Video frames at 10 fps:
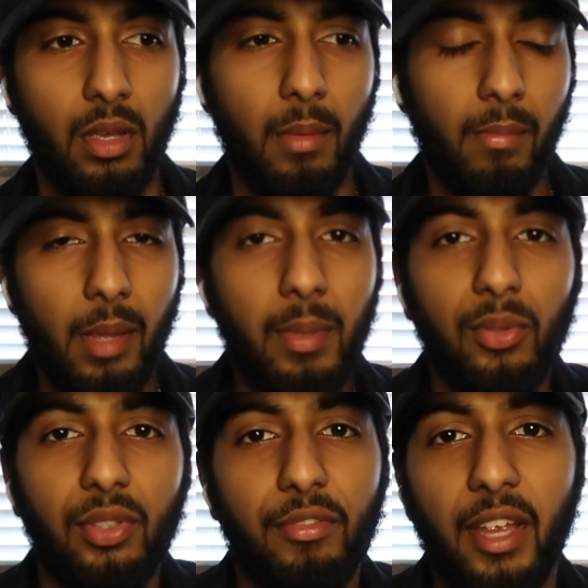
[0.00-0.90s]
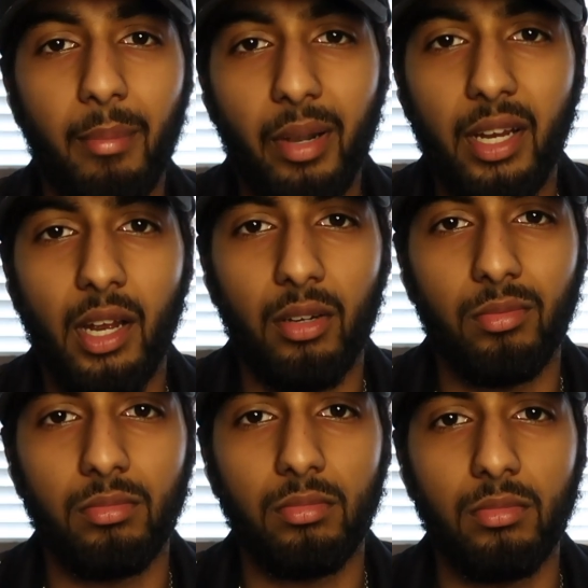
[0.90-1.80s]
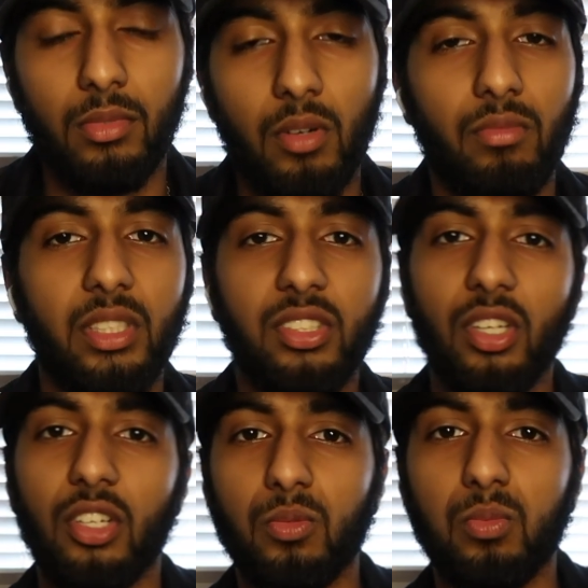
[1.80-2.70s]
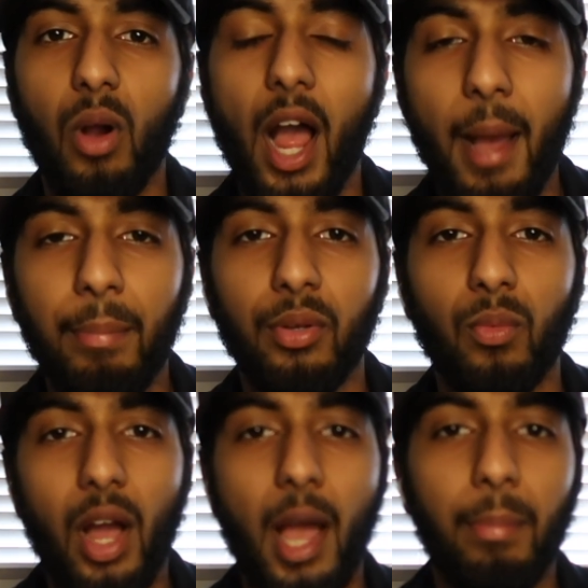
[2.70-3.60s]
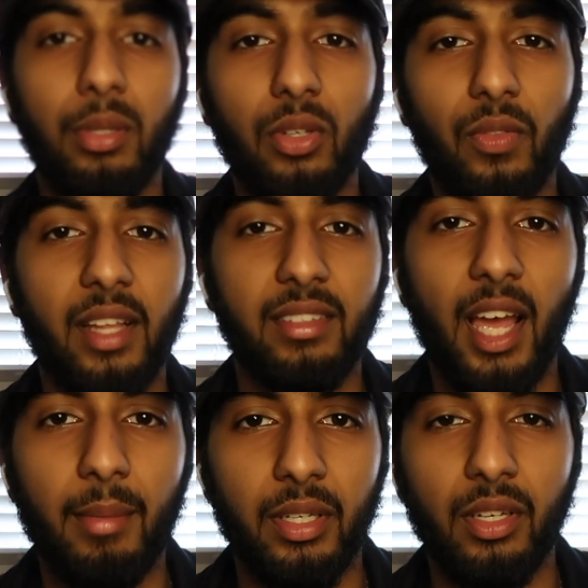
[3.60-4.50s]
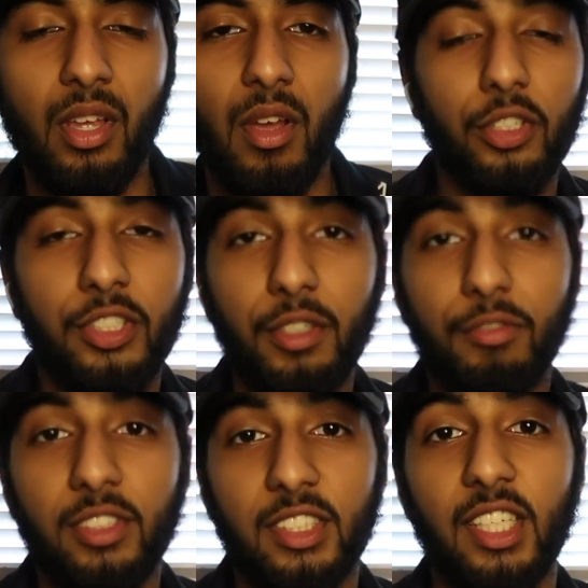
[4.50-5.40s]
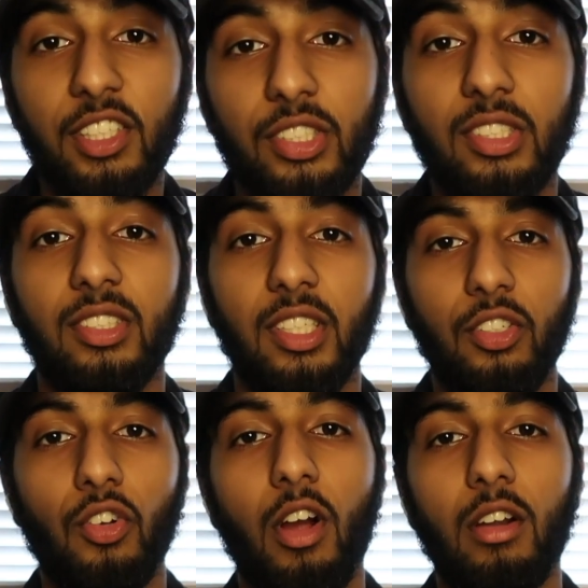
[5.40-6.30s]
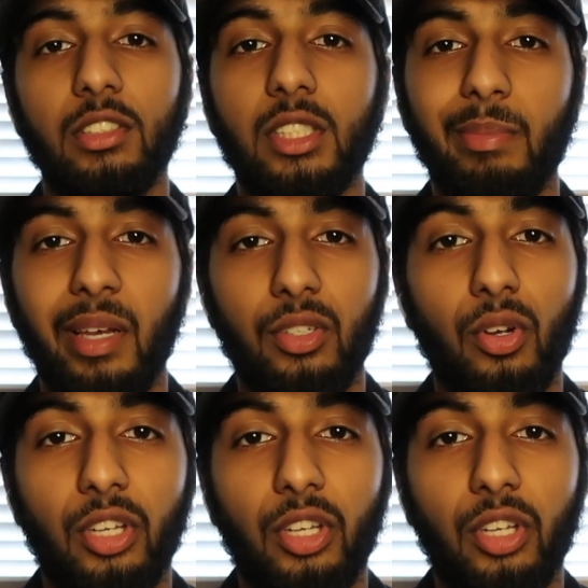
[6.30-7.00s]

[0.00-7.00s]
Maybe it was a fake breakout. Research what happened on that timing. You got different sessions in your currency pair. You got